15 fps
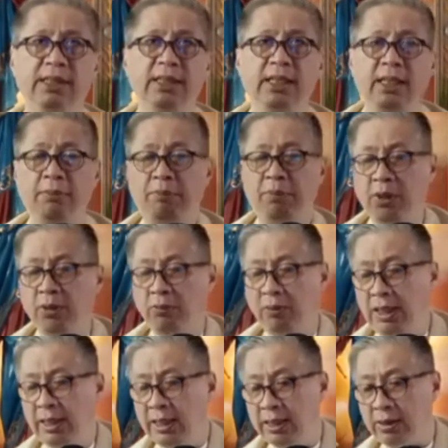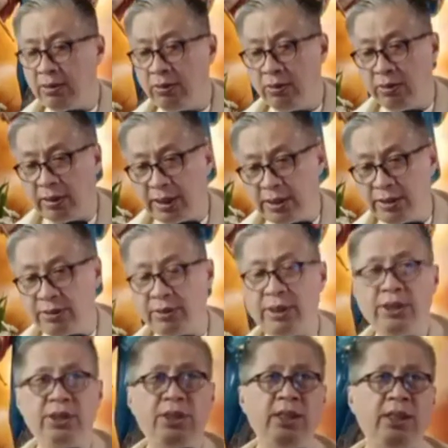If you will not nourish your
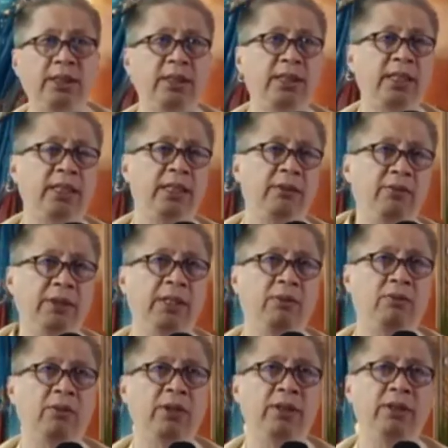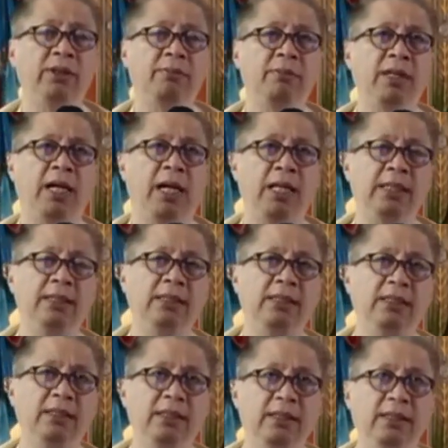children with the Word of God,
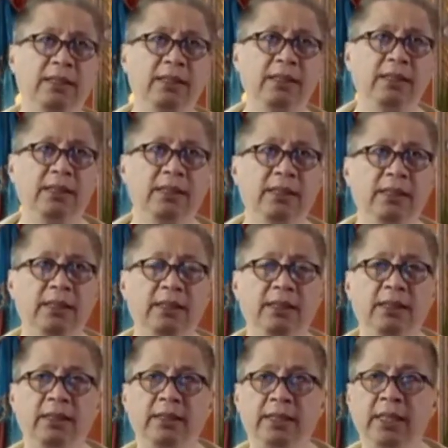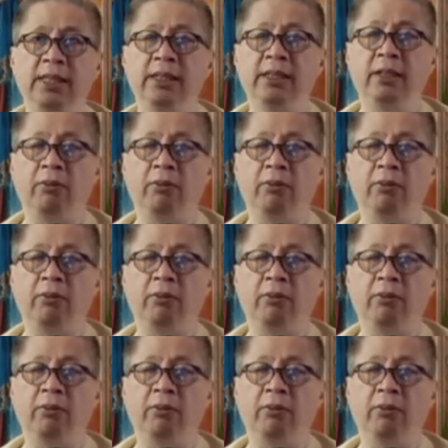then the